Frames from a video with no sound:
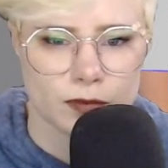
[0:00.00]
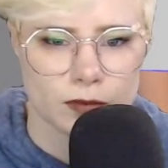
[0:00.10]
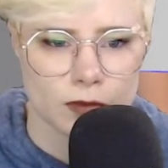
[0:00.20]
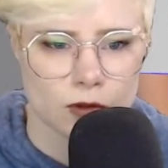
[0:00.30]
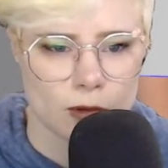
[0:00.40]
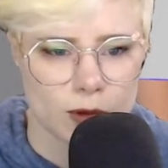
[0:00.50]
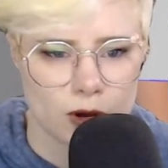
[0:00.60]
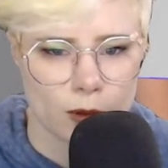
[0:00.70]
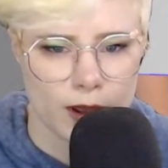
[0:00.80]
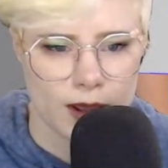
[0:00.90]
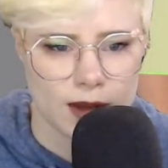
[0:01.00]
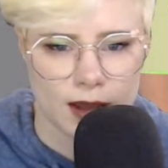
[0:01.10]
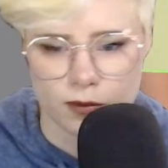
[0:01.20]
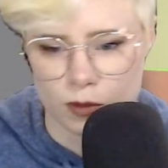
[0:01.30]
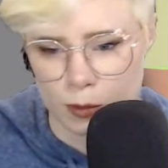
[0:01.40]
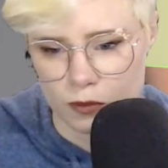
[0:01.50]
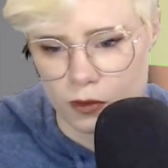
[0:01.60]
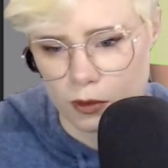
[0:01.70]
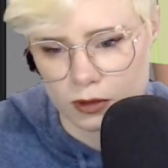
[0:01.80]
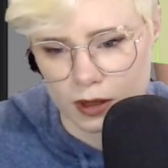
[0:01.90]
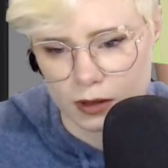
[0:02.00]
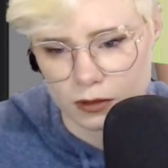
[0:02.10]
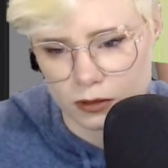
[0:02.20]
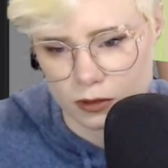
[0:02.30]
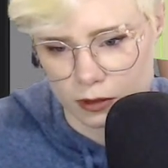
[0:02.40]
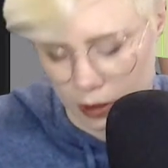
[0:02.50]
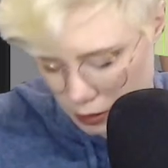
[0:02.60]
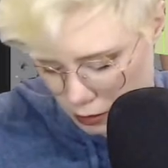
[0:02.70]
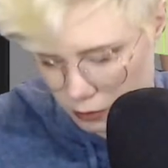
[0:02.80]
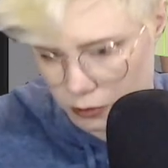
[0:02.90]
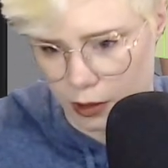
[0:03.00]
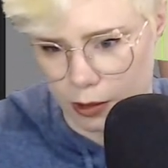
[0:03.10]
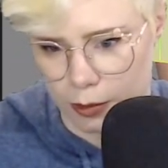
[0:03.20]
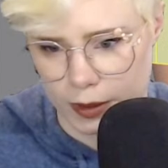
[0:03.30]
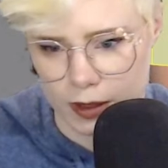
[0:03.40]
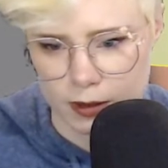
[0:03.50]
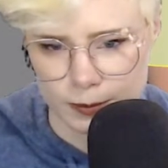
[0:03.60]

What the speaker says: So I'm going to go ahead and remove those layers. So layer 0 again.